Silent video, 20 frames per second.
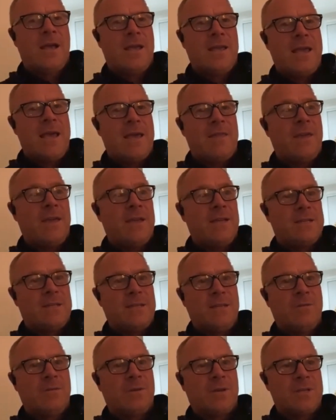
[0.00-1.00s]
yet they
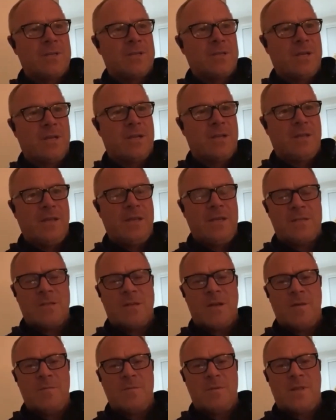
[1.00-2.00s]
still consider these
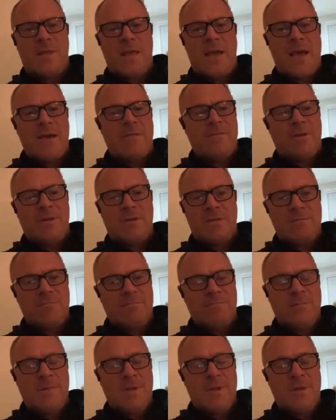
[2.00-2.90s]
times that they're having